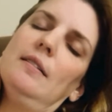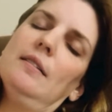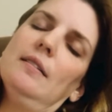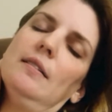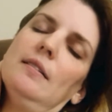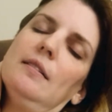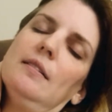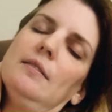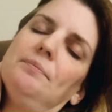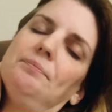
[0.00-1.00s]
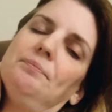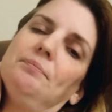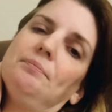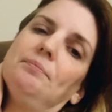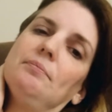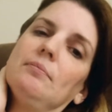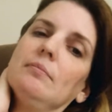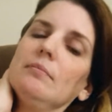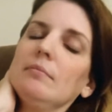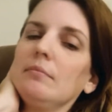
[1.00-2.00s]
Nobody speaks.